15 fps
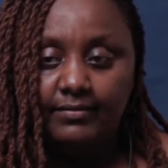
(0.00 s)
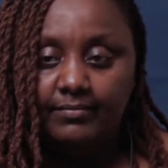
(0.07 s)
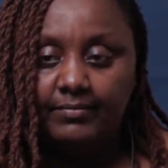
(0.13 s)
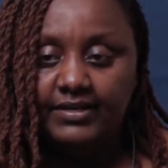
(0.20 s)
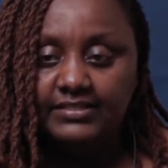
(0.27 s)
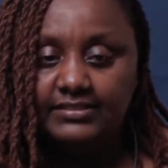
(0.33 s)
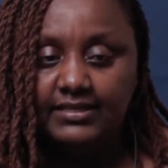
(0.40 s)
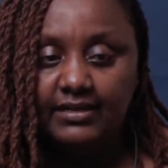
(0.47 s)

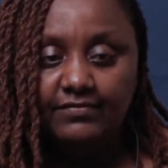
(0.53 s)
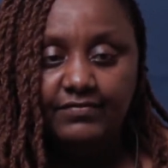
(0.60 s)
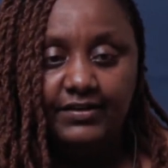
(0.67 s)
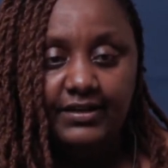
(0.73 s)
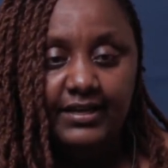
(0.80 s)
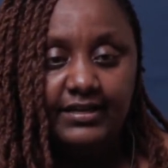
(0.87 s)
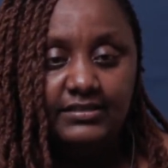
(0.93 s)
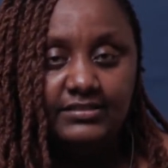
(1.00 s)
myself
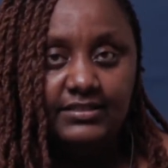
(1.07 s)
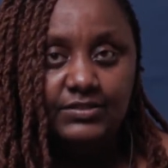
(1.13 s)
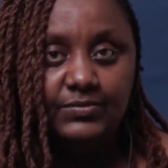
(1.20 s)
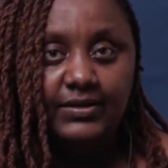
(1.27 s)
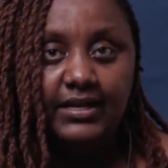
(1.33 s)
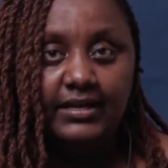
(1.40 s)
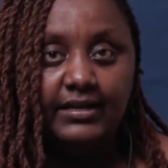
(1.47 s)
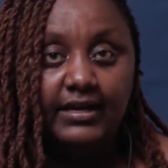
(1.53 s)
and elders, we
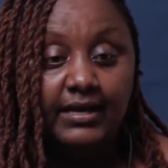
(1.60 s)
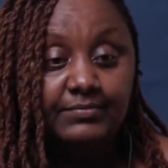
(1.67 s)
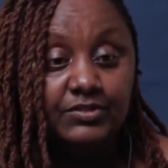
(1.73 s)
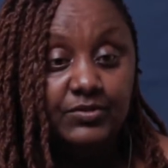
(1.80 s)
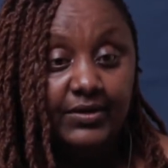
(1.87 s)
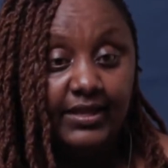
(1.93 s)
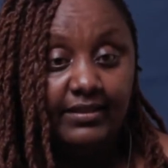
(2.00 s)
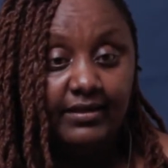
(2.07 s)
can come
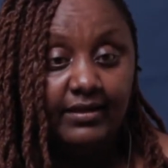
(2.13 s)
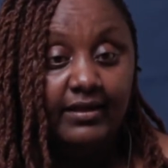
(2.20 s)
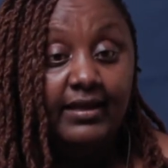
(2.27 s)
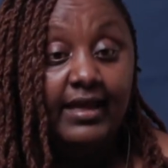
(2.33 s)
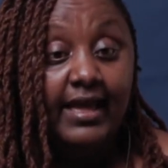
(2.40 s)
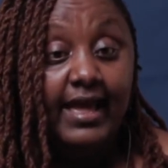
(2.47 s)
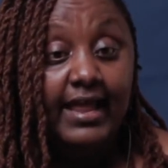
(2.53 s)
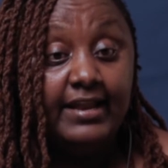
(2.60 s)
together
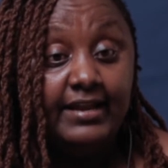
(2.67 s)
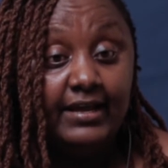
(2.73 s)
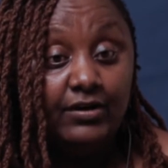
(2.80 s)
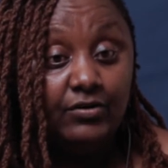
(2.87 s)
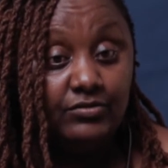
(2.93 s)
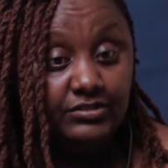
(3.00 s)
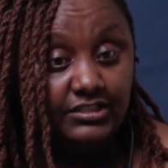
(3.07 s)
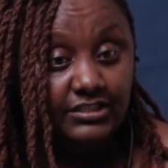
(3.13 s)
and
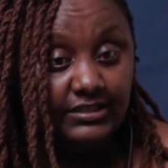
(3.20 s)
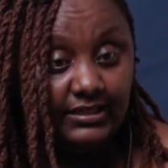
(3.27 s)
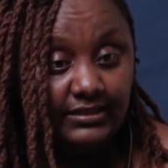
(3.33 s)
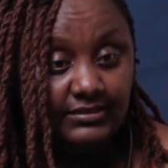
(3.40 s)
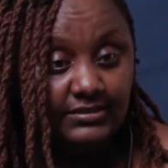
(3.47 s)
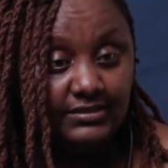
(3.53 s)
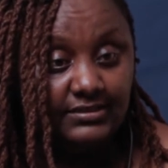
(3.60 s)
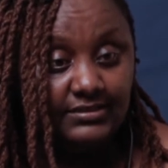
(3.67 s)

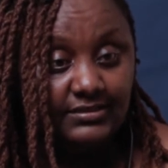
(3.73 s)
negotiate.